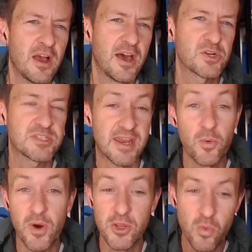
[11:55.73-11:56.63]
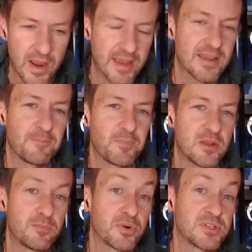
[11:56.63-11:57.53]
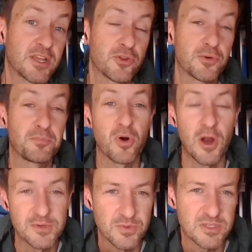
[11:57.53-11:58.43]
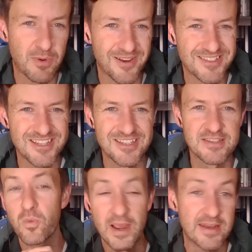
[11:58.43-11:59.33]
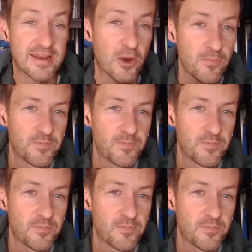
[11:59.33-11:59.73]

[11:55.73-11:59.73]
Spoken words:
understanding where you rank in particular prompt responses right now,